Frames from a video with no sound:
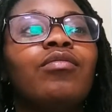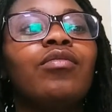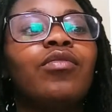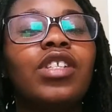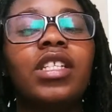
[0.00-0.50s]

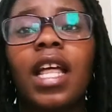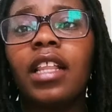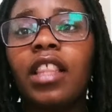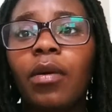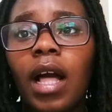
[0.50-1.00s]
we stand
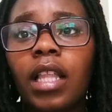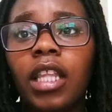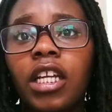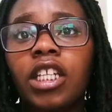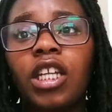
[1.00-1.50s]
there with our
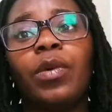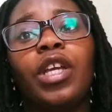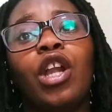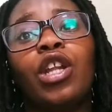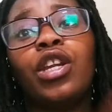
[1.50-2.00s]
luggage and we get
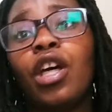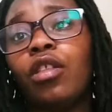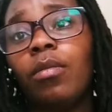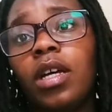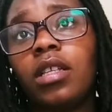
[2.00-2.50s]
on another
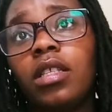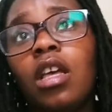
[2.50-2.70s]
bus,